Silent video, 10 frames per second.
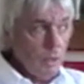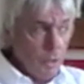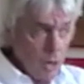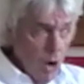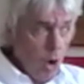
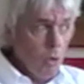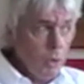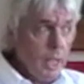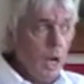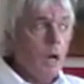that are
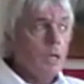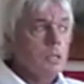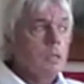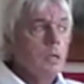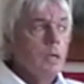holding
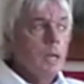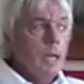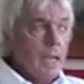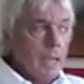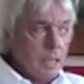us
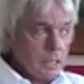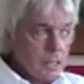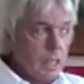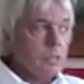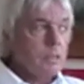in a
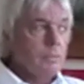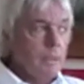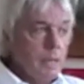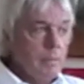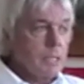sense
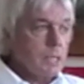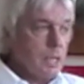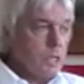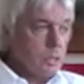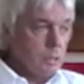of
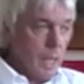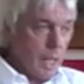limitation